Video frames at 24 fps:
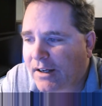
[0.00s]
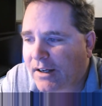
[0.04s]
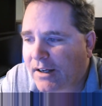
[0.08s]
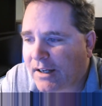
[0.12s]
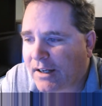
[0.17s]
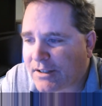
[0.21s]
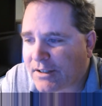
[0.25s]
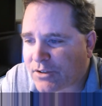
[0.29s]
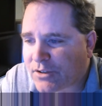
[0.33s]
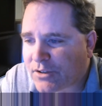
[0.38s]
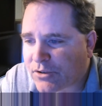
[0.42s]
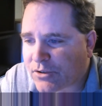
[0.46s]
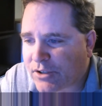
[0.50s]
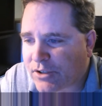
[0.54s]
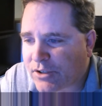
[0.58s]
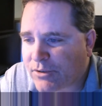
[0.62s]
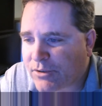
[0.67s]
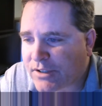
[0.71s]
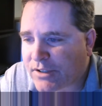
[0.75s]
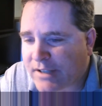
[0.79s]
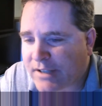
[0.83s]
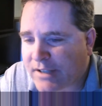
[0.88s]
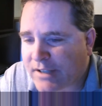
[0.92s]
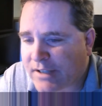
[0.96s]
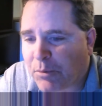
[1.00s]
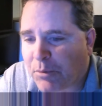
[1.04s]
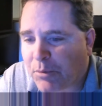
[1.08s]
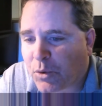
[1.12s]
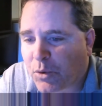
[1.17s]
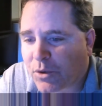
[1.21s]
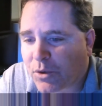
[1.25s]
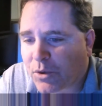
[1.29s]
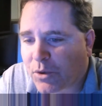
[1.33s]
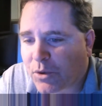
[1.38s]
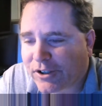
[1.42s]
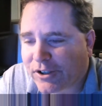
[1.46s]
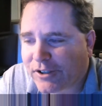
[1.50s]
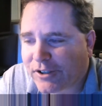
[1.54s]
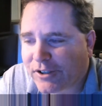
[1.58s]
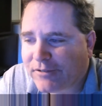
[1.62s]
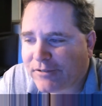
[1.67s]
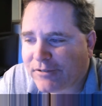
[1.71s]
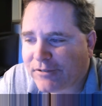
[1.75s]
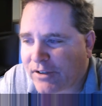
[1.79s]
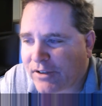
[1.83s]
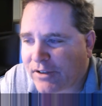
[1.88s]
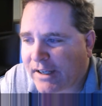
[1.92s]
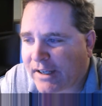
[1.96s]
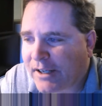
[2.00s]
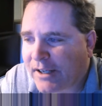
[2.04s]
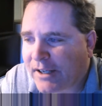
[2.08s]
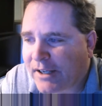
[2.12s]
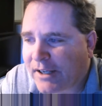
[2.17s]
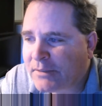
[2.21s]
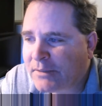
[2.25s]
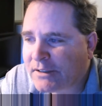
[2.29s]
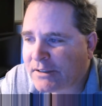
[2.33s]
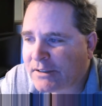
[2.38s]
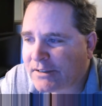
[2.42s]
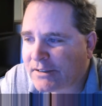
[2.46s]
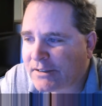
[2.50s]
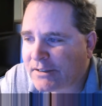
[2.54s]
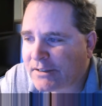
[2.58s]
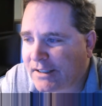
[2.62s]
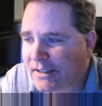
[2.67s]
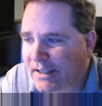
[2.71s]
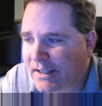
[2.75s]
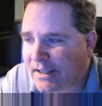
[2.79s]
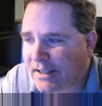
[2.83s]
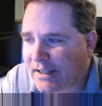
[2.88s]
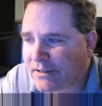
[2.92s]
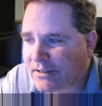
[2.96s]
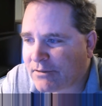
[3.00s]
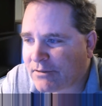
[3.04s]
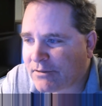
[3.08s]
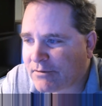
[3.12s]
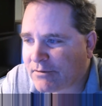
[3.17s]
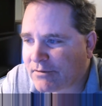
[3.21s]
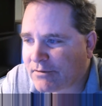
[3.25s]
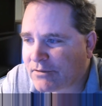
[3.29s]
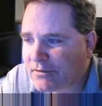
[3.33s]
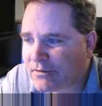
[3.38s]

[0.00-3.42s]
And so she was a temple worker for them and, and